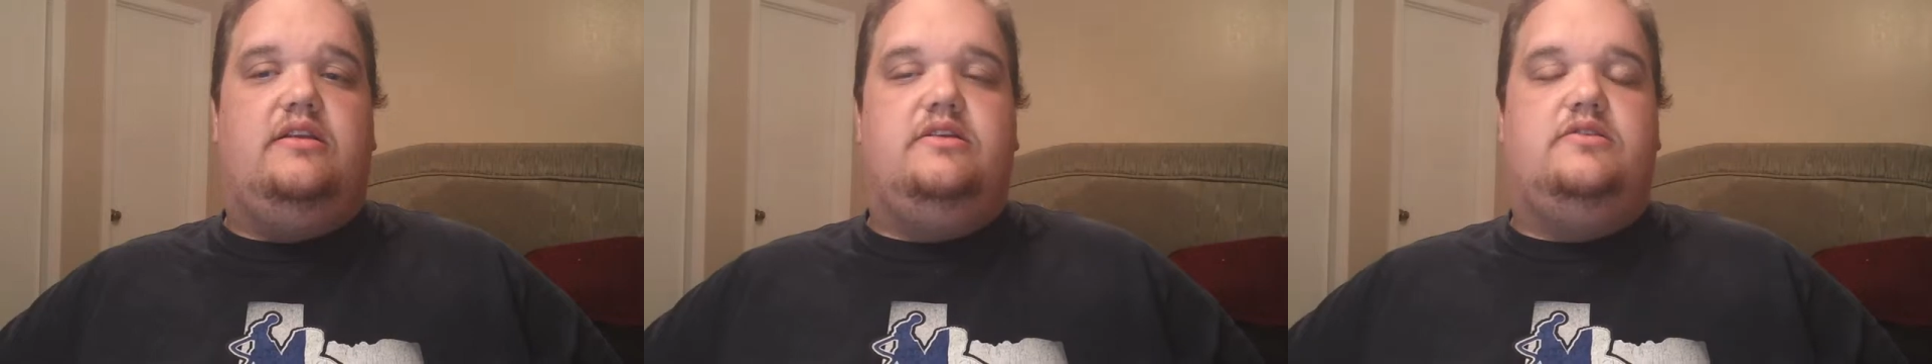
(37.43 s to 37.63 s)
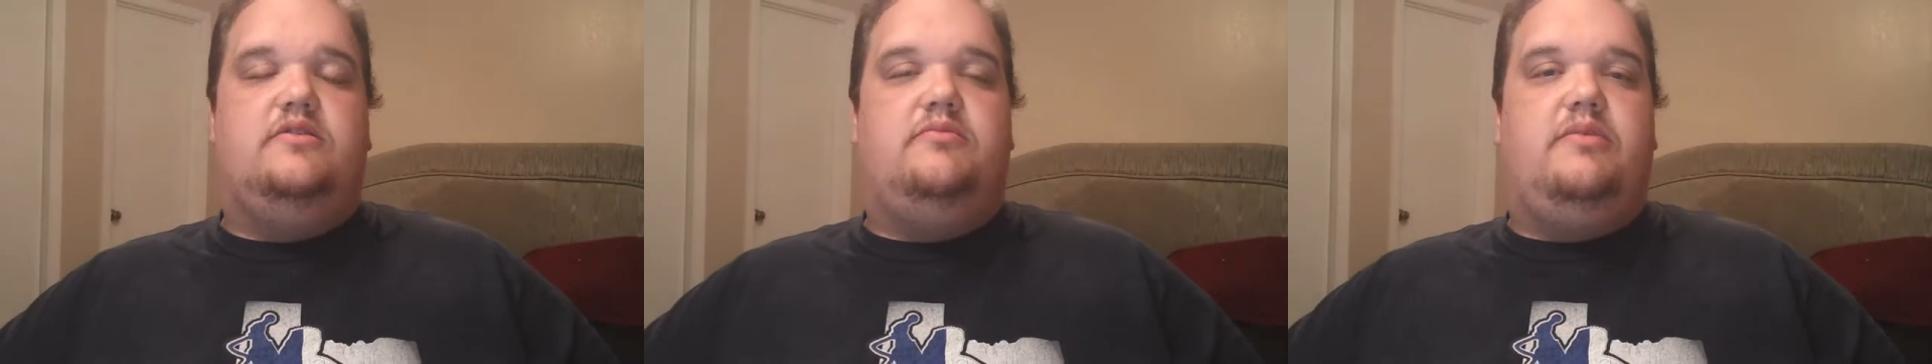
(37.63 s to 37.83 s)

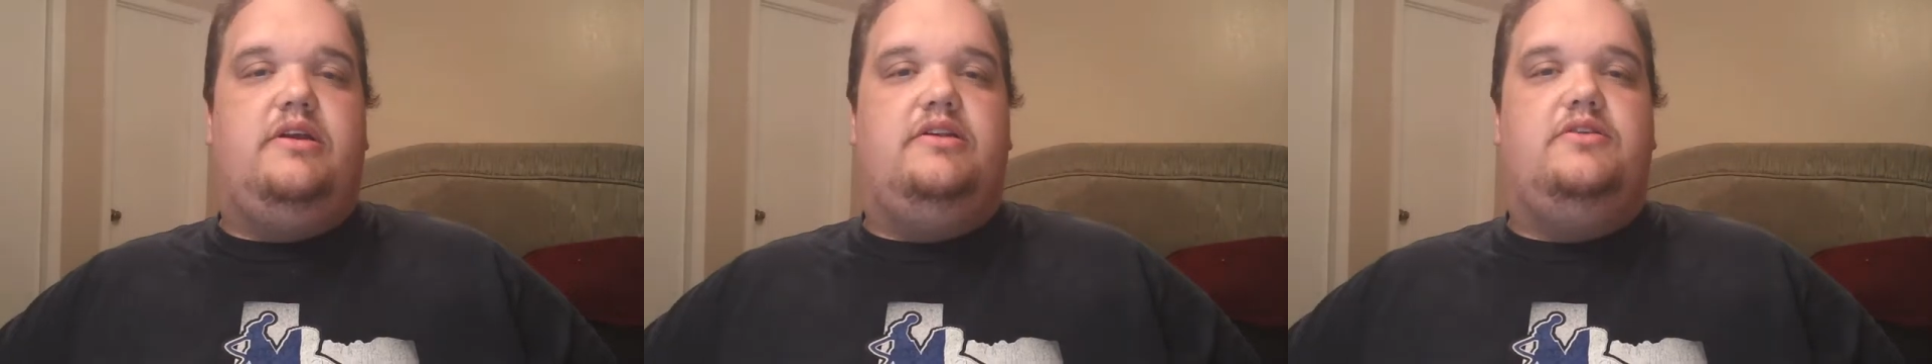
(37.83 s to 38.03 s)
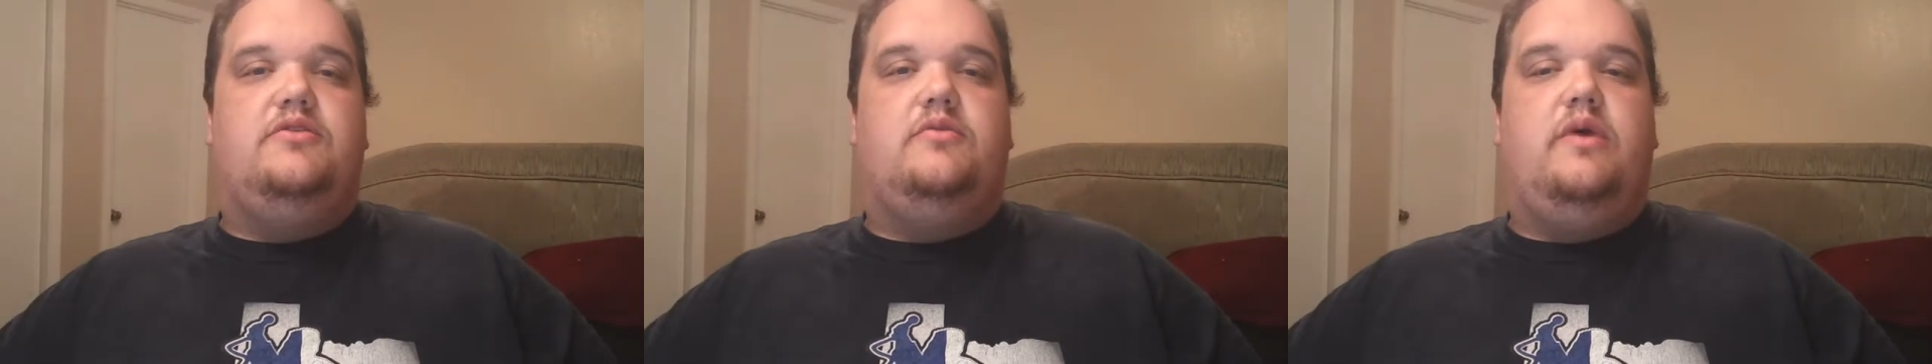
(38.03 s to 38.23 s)
as you've
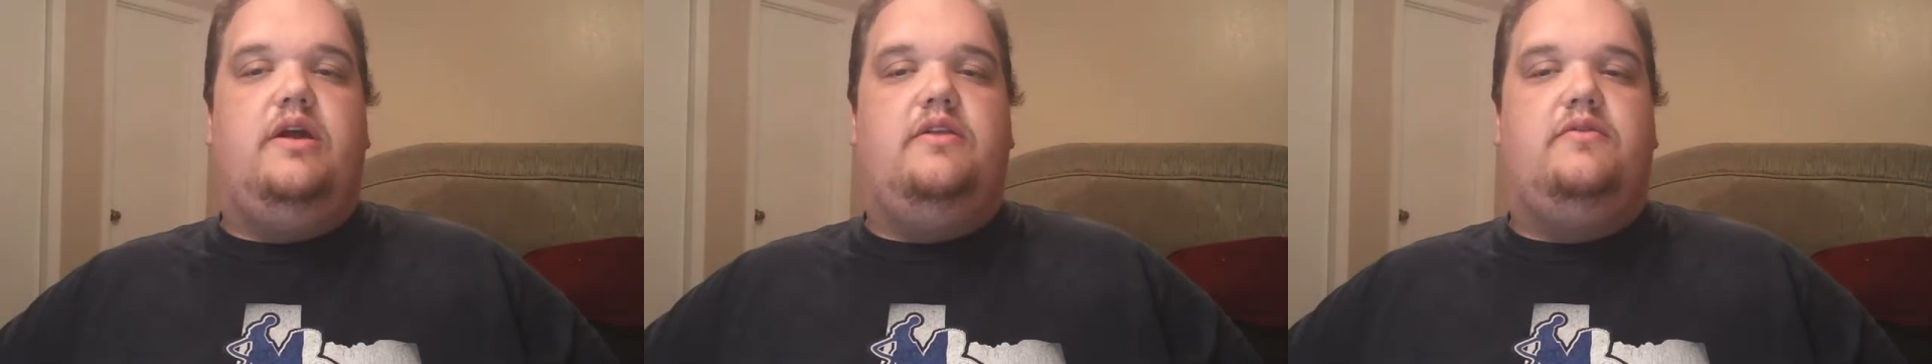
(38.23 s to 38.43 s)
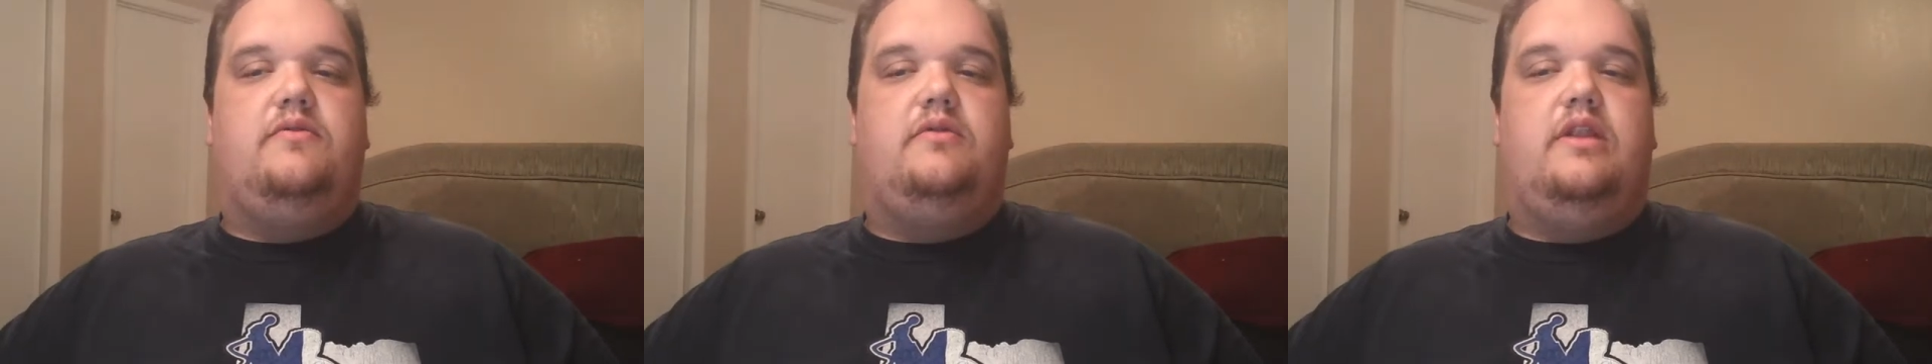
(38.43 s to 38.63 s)
made your way
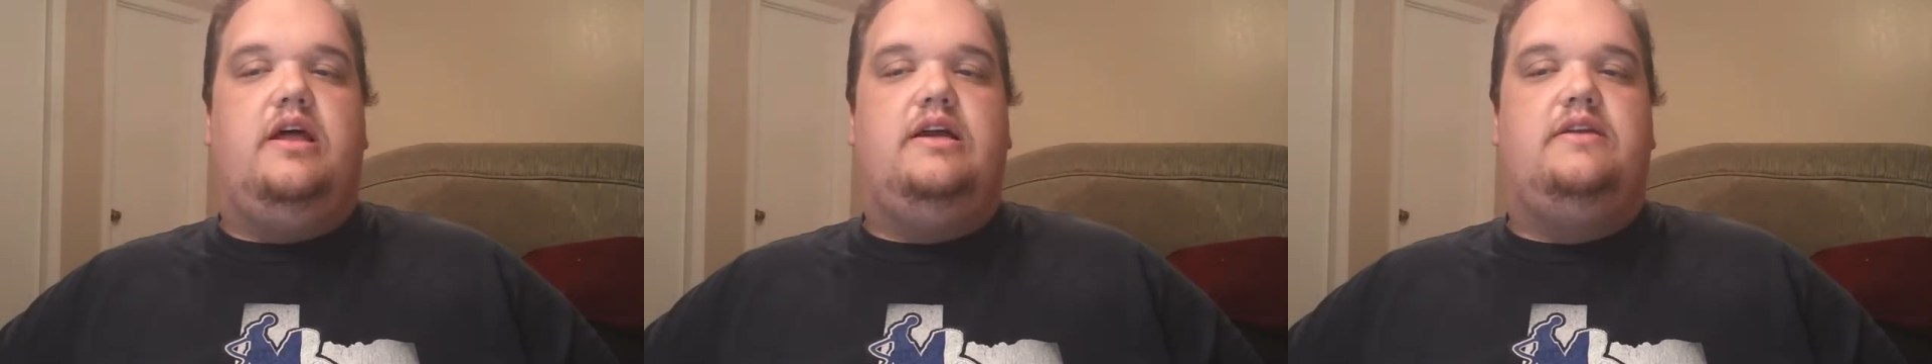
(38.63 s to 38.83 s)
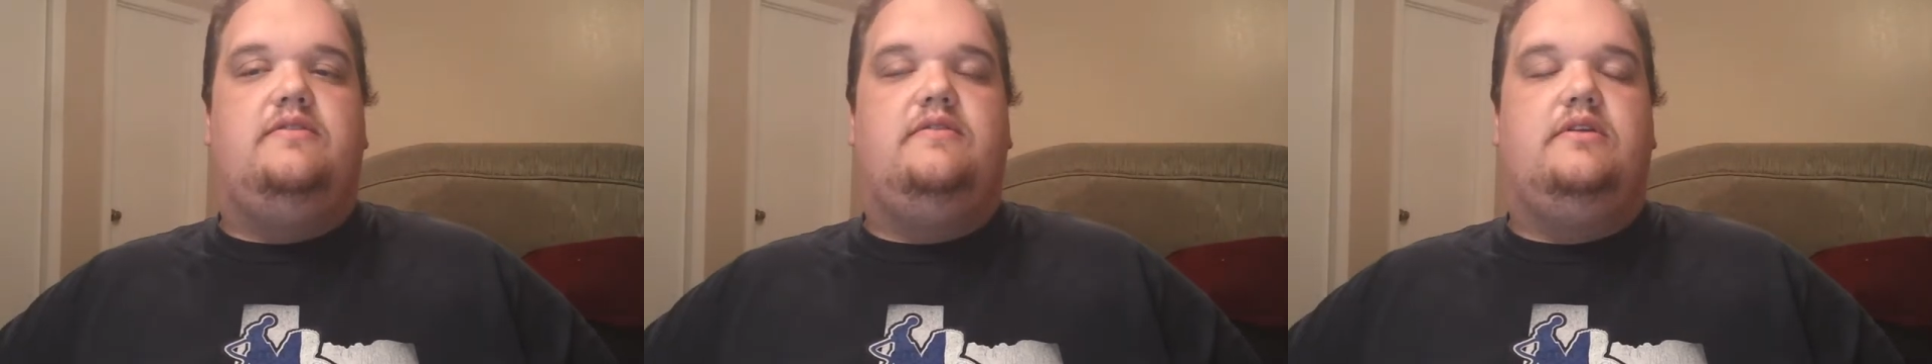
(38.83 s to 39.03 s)
through
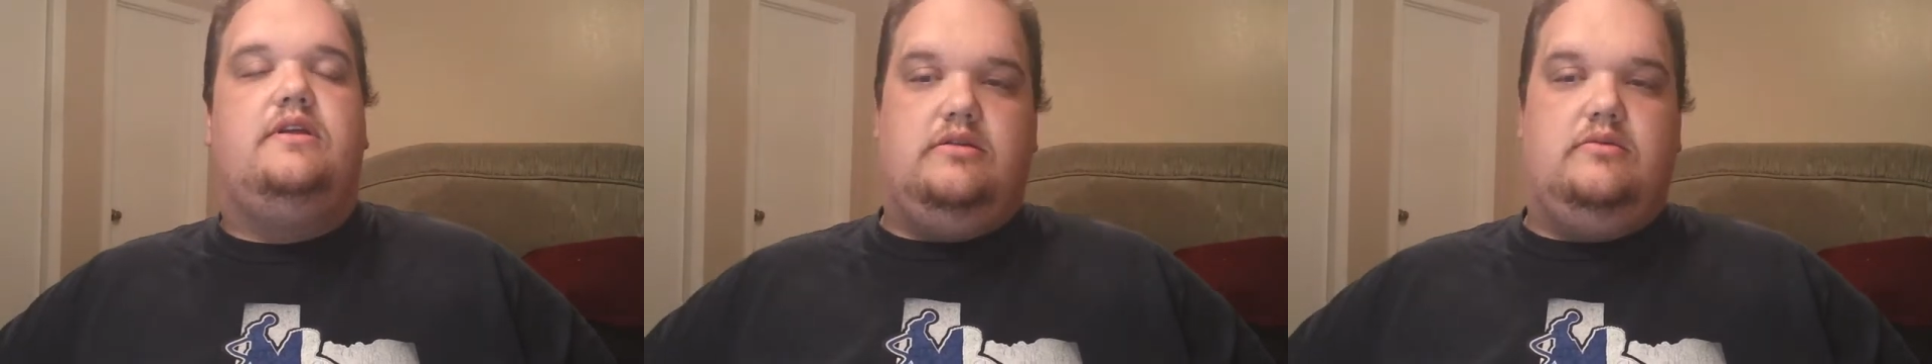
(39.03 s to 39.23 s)
life,